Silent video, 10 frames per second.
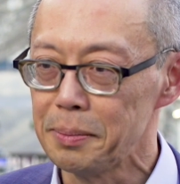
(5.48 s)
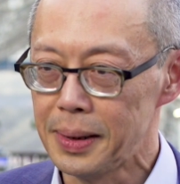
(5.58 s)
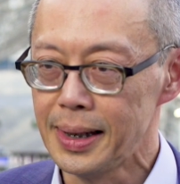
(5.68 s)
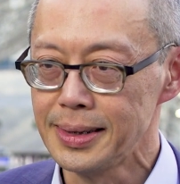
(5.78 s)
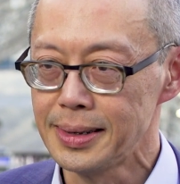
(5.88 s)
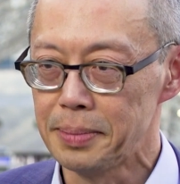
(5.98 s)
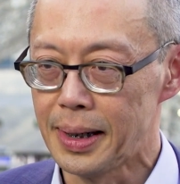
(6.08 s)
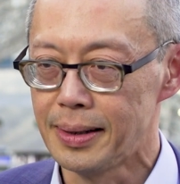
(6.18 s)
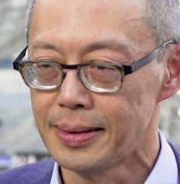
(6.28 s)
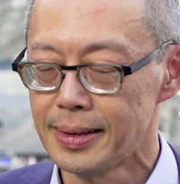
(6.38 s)
pleased
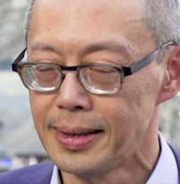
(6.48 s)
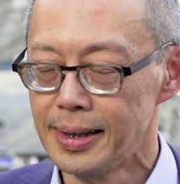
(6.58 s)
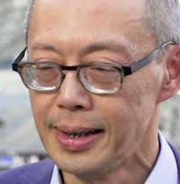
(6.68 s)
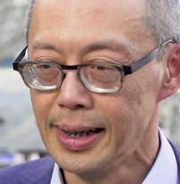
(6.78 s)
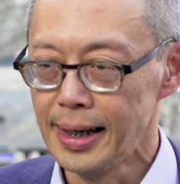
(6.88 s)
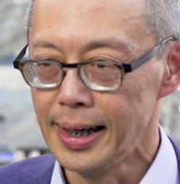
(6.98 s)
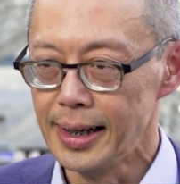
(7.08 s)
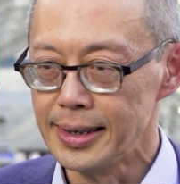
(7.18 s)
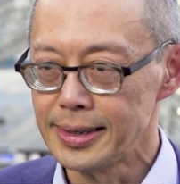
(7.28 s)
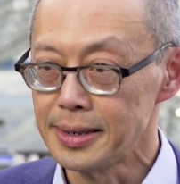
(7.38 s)
about
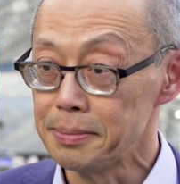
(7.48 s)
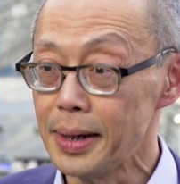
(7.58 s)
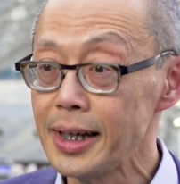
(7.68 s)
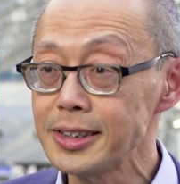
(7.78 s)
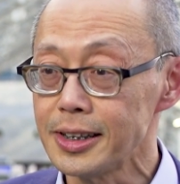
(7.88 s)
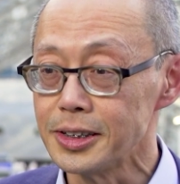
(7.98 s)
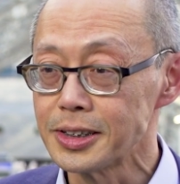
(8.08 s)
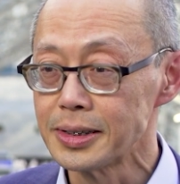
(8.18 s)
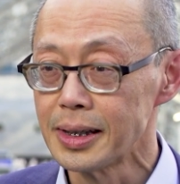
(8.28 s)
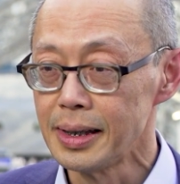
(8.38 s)
is the message
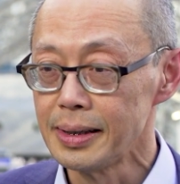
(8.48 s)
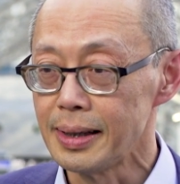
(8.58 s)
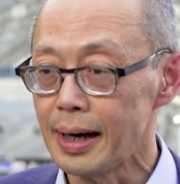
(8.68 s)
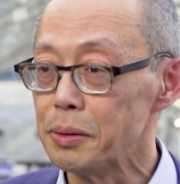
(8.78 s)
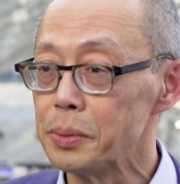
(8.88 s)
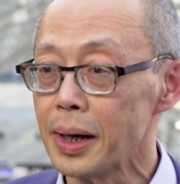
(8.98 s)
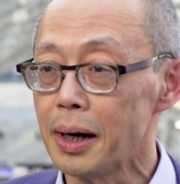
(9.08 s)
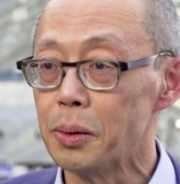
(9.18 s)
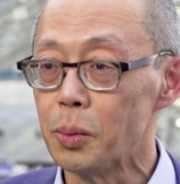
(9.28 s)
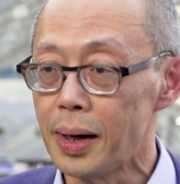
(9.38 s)
that we
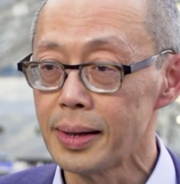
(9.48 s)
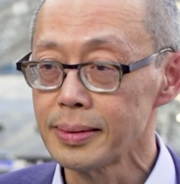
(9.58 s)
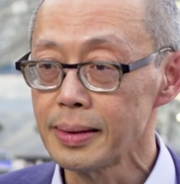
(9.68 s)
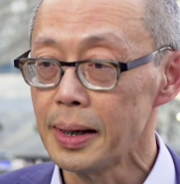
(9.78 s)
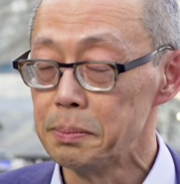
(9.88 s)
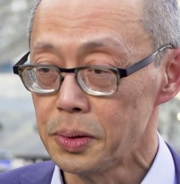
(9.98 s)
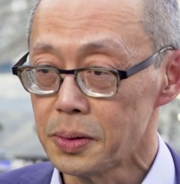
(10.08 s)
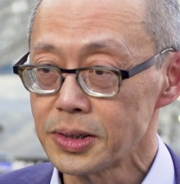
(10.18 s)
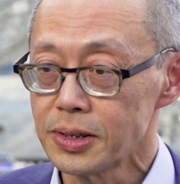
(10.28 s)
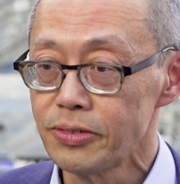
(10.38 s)
are one
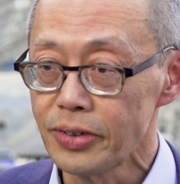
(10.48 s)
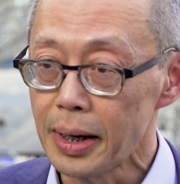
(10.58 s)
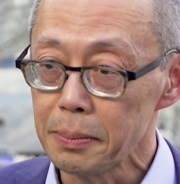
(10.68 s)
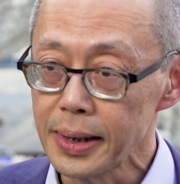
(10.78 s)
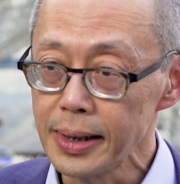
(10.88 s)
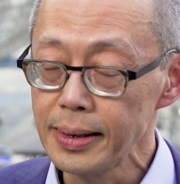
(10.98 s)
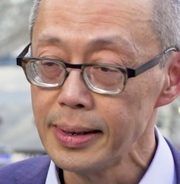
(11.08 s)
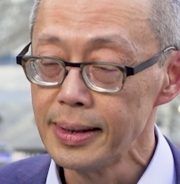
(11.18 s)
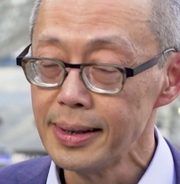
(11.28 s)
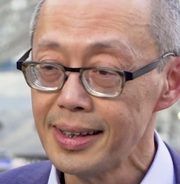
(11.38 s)
important family
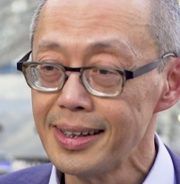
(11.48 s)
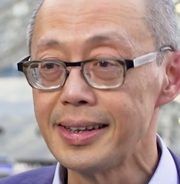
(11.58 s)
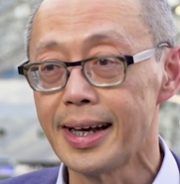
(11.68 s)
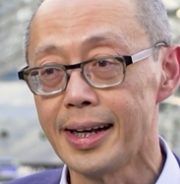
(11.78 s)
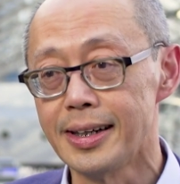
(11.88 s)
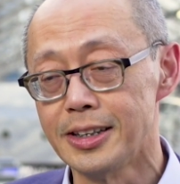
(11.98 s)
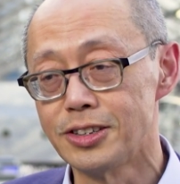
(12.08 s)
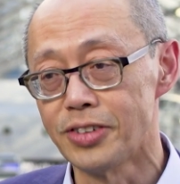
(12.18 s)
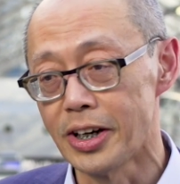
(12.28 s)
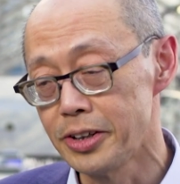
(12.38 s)
that
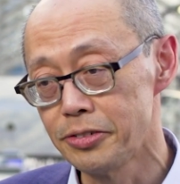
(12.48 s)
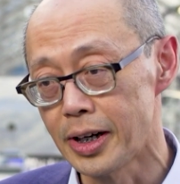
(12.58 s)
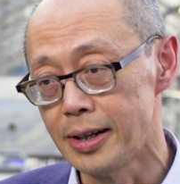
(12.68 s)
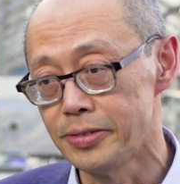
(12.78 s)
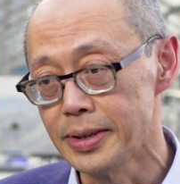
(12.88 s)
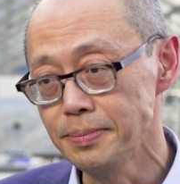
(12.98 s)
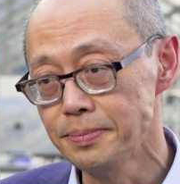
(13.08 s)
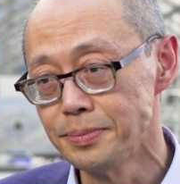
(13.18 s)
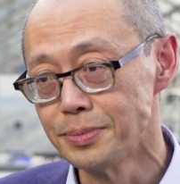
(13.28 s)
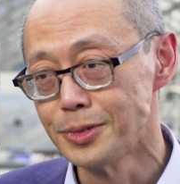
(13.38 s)
is very relevant
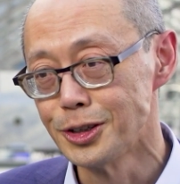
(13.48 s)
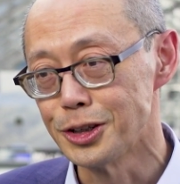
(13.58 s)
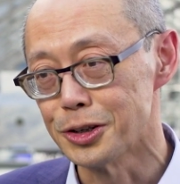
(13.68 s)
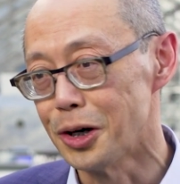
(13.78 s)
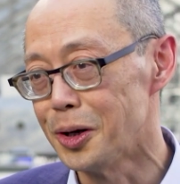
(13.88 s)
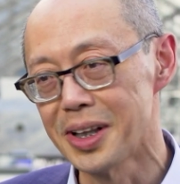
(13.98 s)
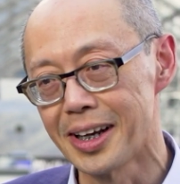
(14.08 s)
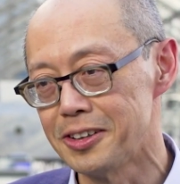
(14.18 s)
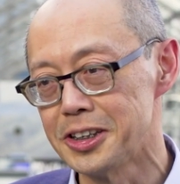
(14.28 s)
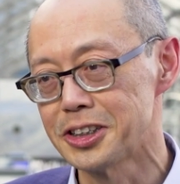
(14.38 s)
to all
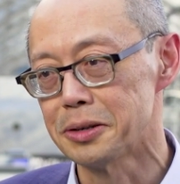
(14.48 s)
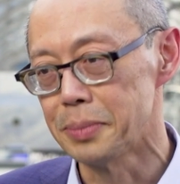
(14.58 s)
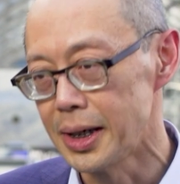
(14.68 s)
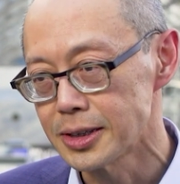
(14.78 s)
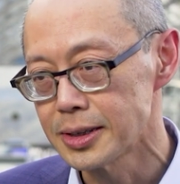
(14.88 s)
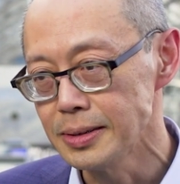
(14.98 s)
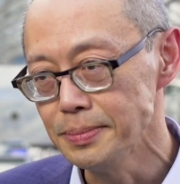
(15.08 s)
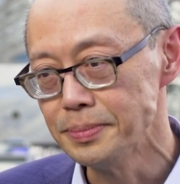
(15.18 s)
areas of medicine,